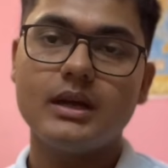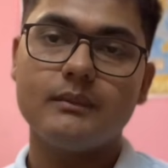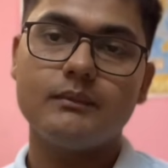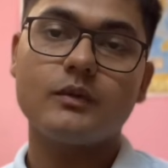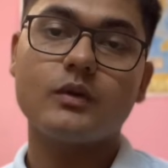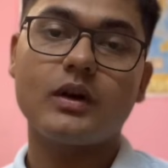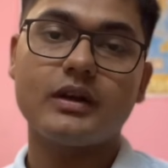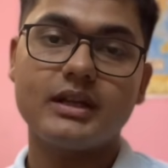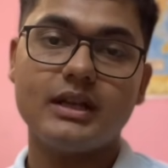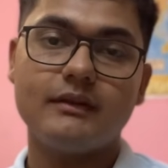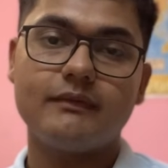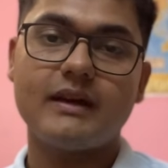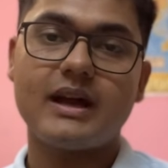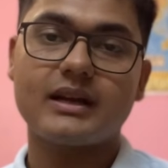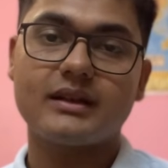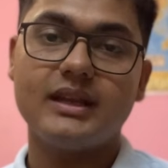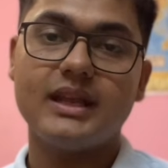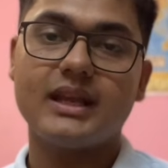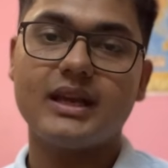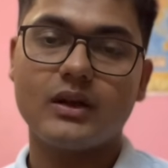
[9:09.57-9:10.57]
because in
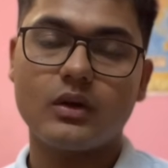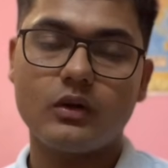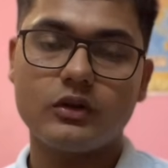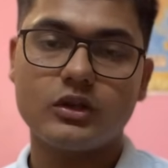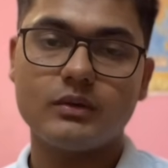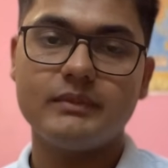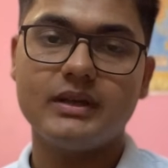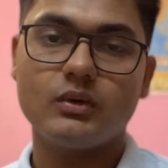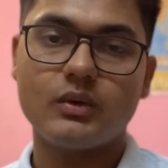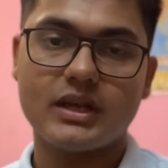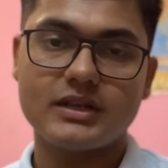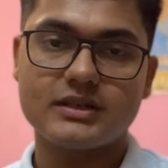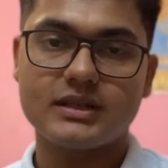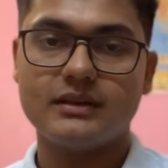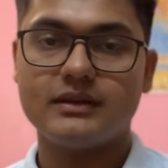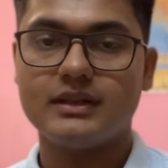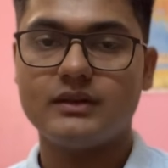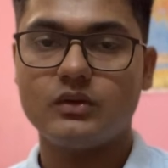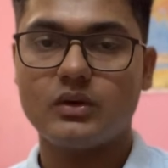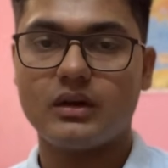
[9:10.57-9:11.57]
fact they can also be
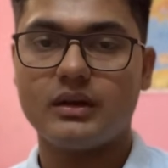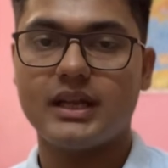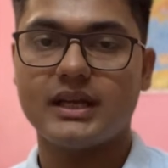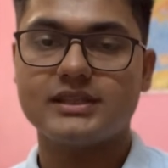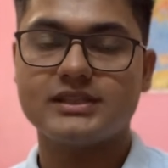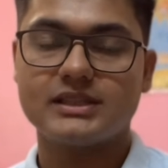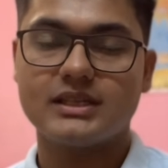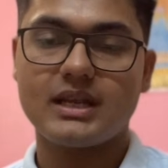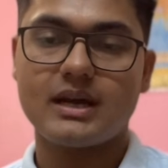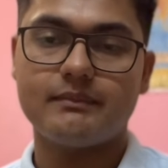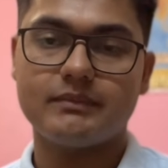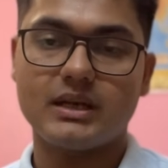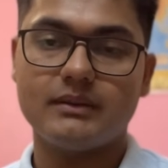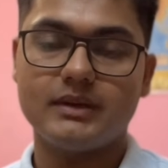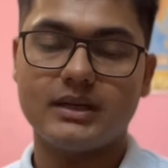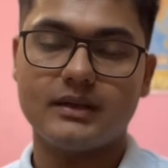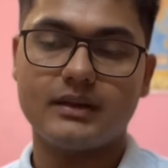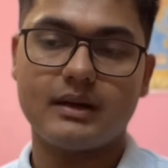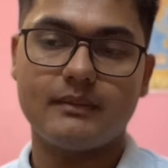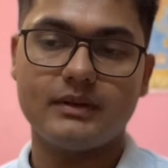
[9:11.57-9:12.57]
questions in your next
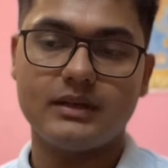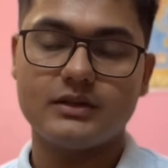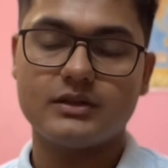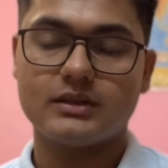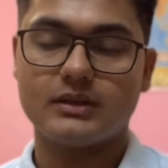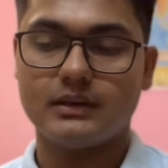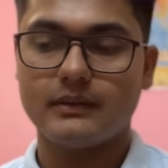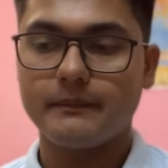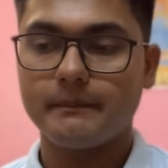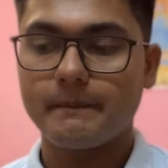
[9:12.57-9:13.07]
upcoming examination.